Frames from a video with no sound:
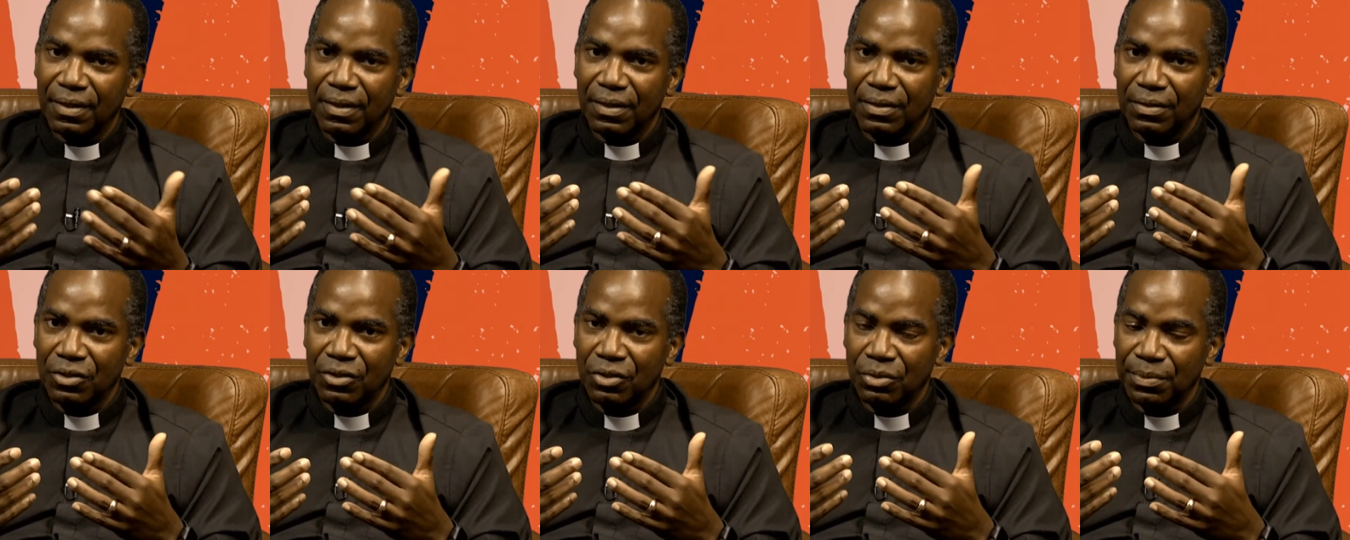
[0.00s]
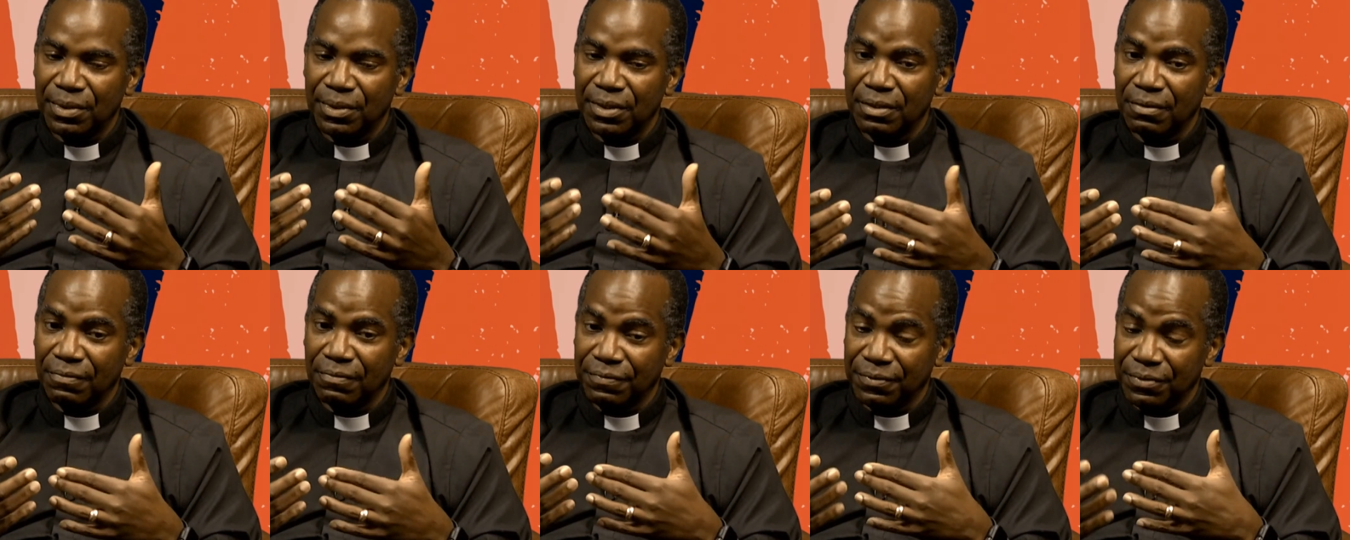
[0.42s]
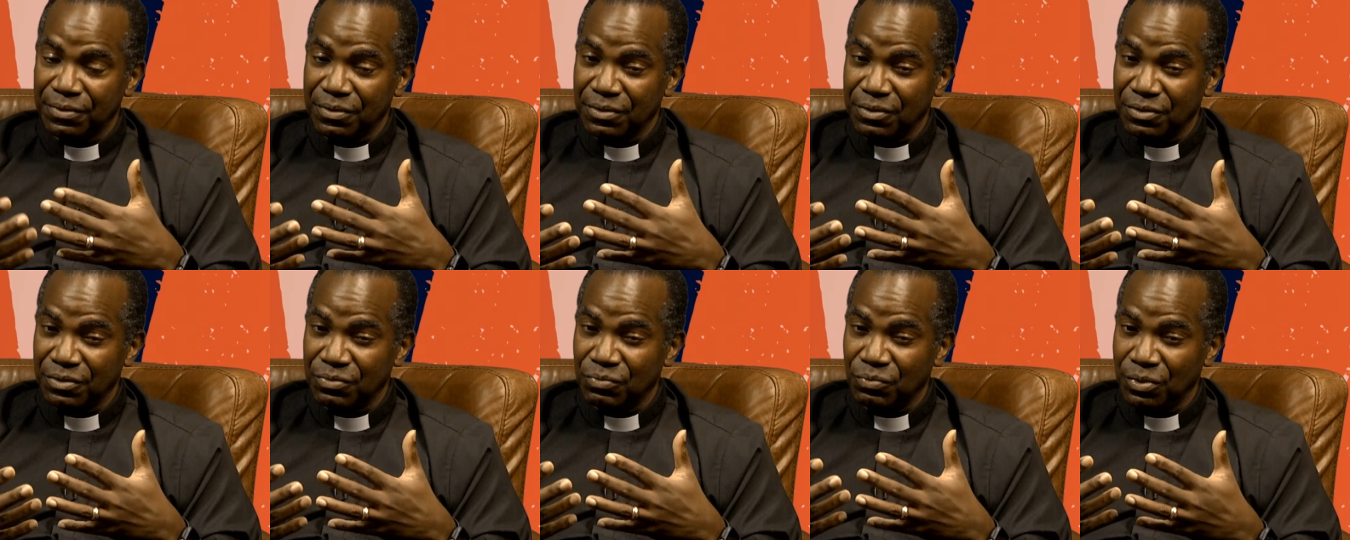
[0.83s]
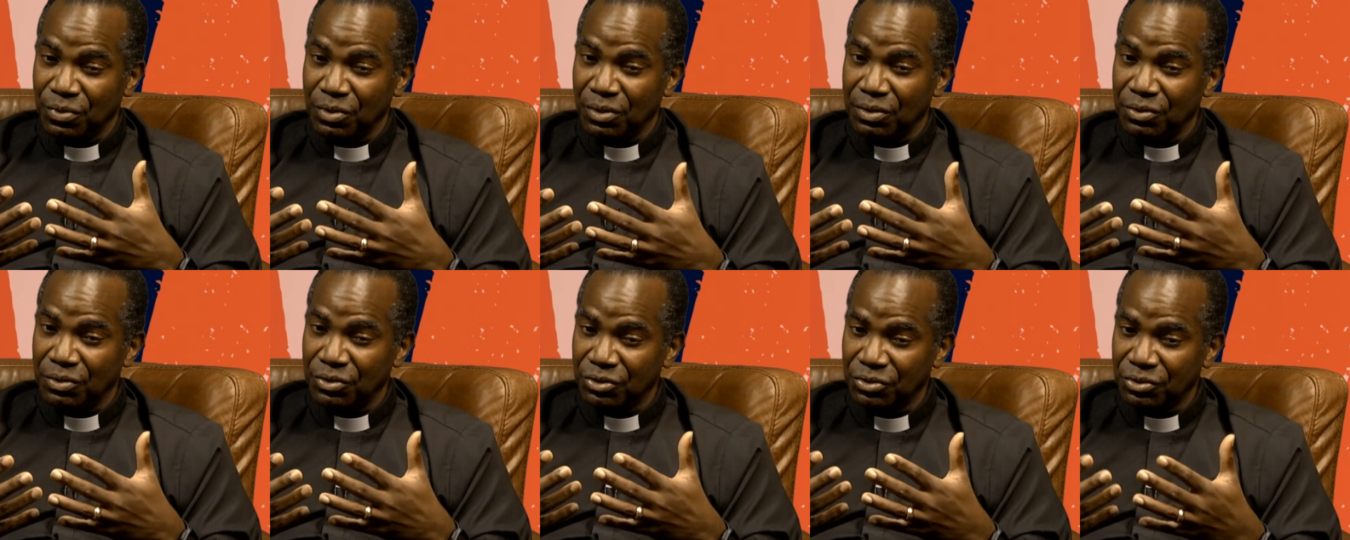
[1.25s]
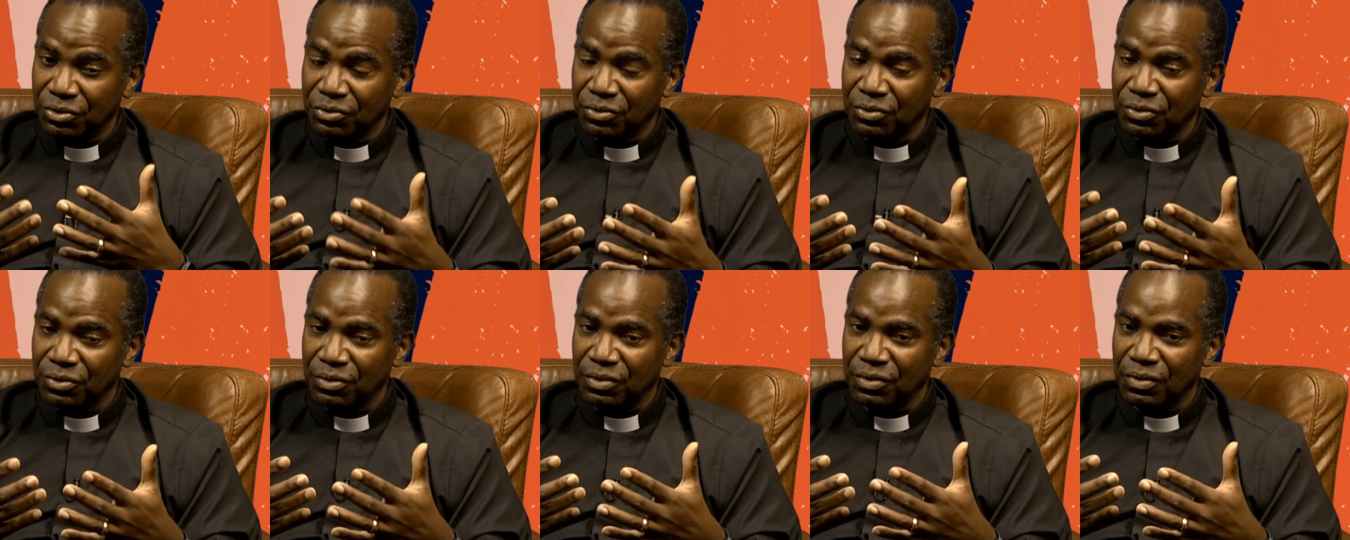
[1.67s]
Human differences really
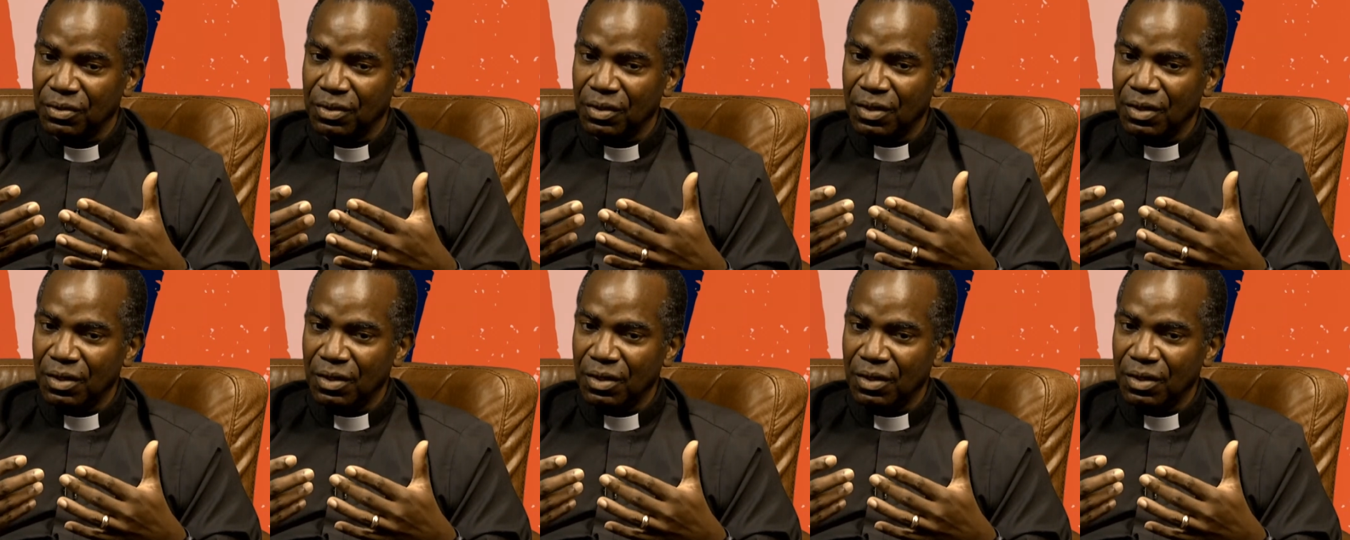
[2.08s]
should